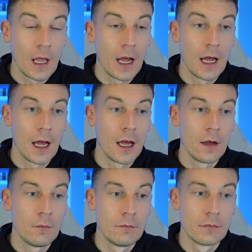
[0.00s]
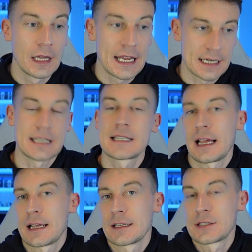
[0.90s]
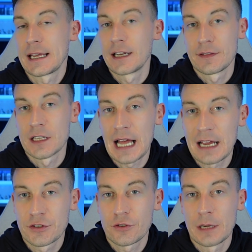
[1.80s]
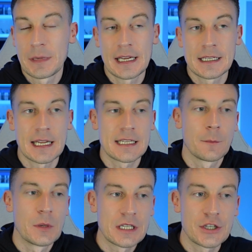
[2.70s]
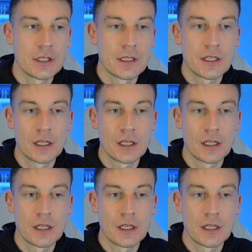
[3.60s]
And it's like I was saying in the live stream, it's a position